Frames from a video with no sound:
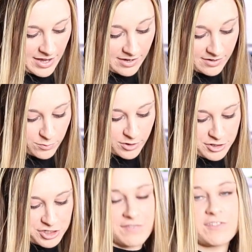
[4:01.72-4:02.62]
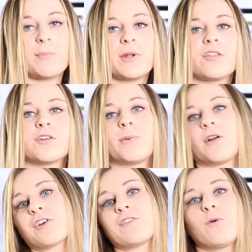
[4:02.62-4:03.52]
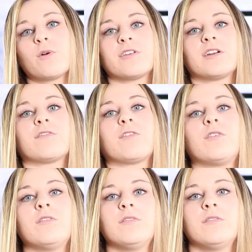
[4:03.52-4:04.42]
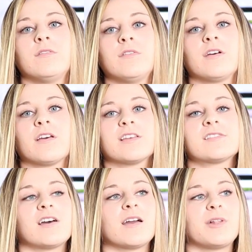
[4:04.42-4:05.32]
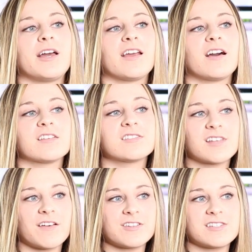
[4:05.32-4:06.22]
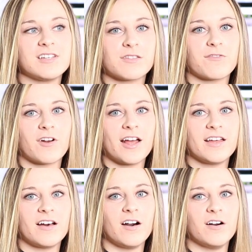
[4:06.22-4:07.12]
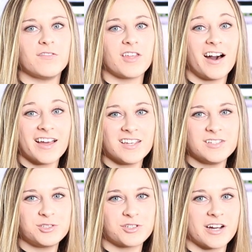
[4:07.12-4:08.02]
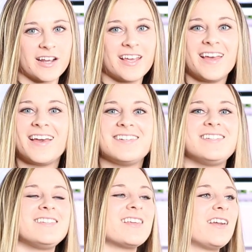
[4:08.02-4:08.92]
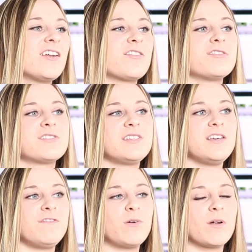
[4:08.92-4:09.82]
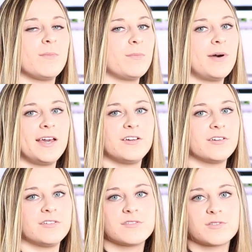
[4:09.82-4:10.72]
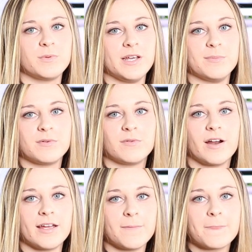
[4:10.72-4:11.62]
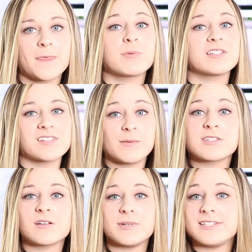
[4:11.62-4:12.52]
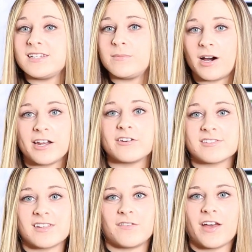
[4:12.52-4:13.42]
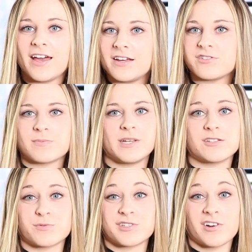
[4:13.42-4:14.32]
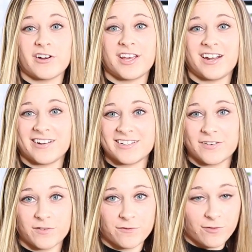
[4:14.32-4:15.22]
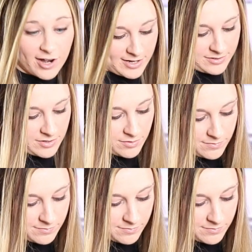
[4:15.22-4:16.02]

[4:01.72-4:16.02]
and we're going to shift up another perfect 4th interval, this time landing on the 17th fret of the high E string, and descend another C form minor sweep, right? But this time it's going to be D minor instead of A, just because we're starting it on a different fret. So